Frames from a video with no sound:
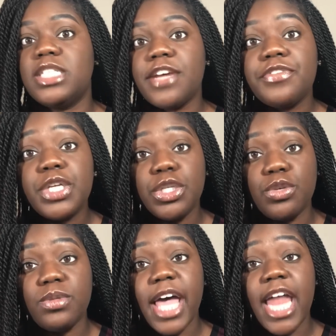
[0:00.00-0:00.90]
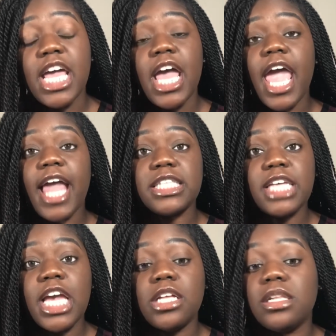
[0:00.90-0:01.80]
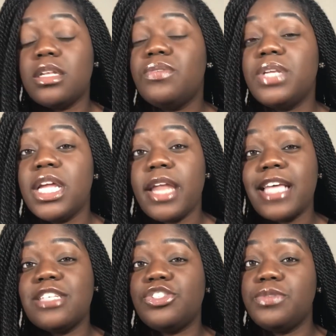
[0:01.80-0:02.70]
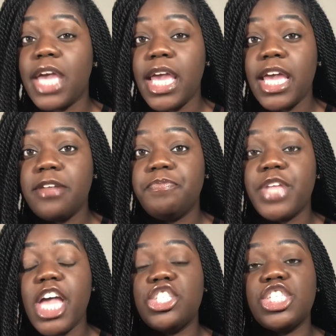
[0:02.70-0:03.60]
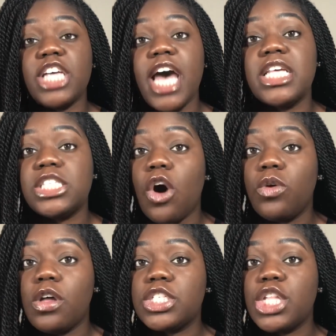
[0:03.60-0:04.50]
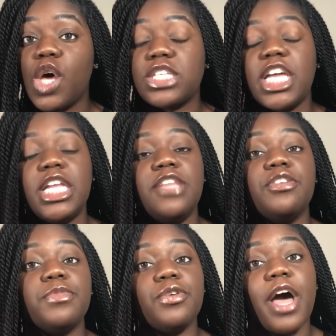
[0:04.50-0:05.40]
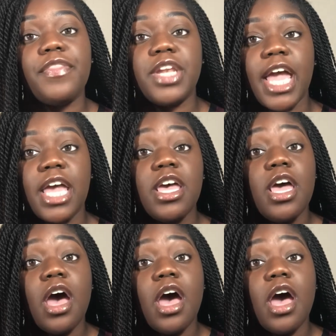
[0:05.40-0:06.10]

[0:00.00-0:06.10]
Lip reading: definitely do that and take little knickknacks that you can and just kind of hold on to those and eat them throughout the day,